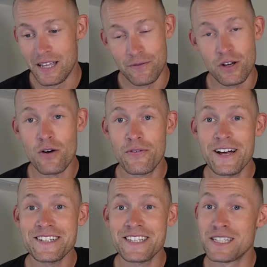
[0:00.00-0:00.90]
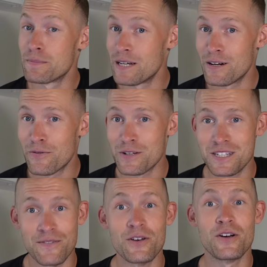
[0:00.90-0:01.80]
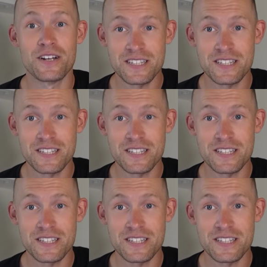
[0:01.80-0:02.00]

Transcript: If you go fast, it's a big difference. If you're good at